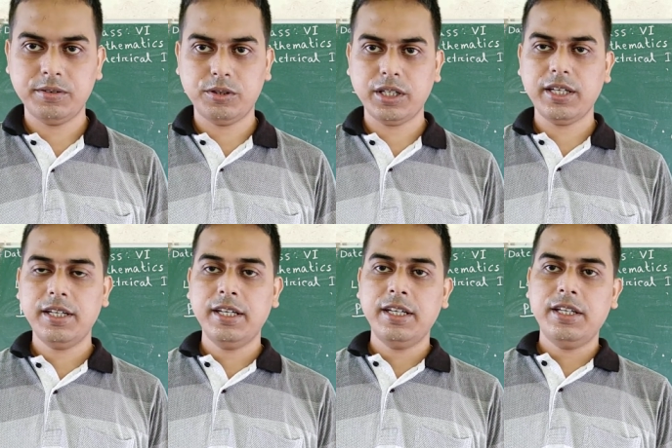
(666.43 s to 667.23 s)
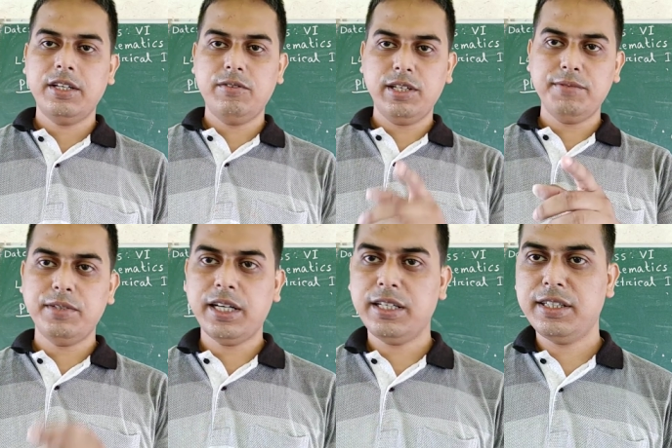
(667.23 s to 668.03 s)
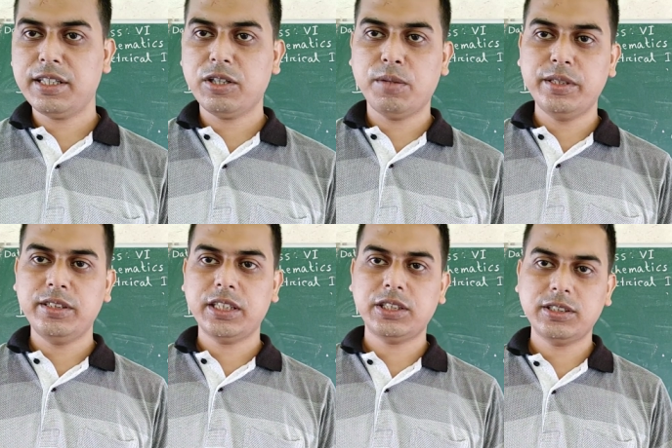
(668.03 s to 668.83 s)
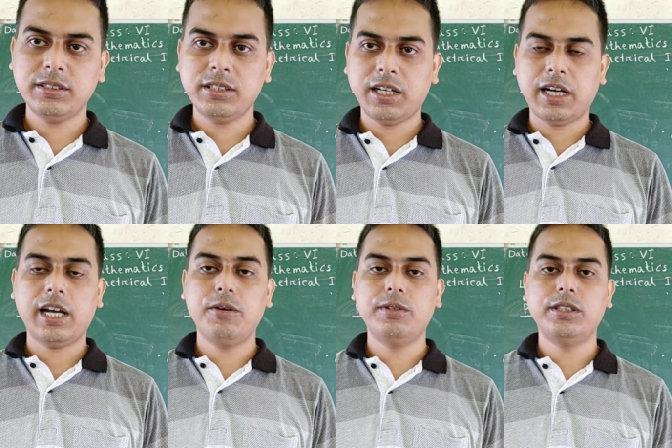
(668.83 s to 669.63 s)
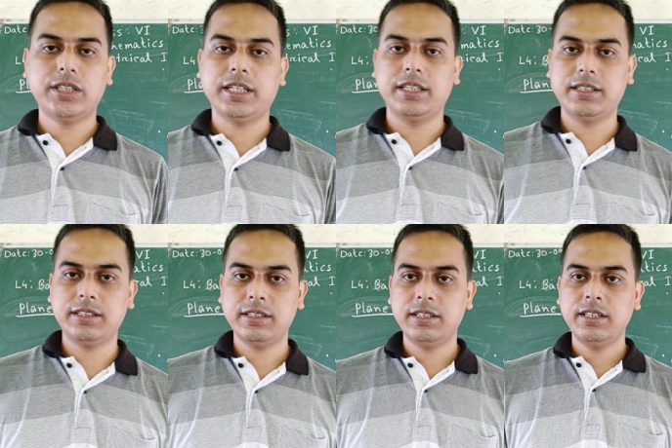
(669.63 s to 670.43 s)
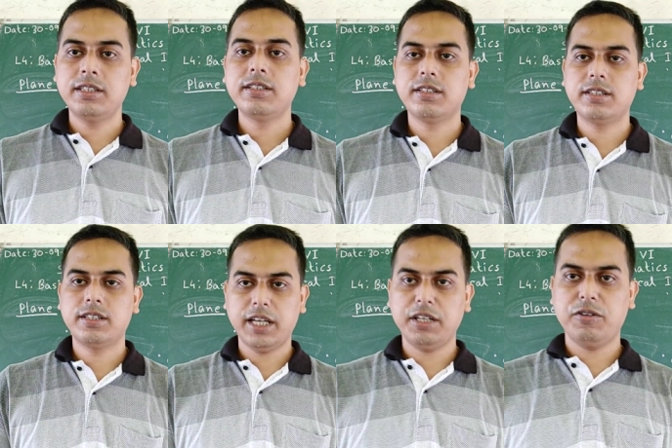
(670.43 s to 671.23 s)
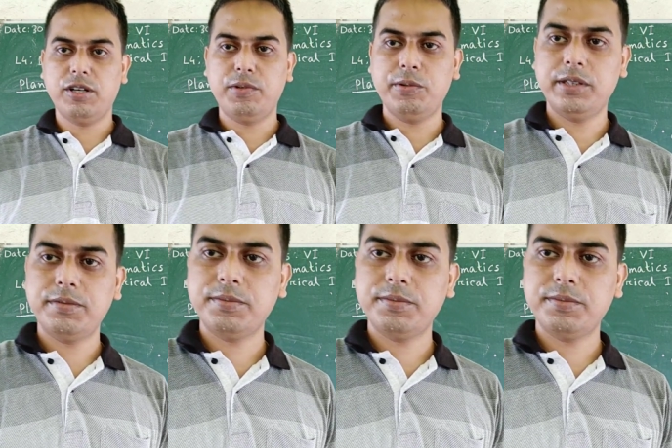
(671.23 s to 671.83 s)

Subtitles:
Okay, you leave that in the comment section. I will check it. Thank you everyone.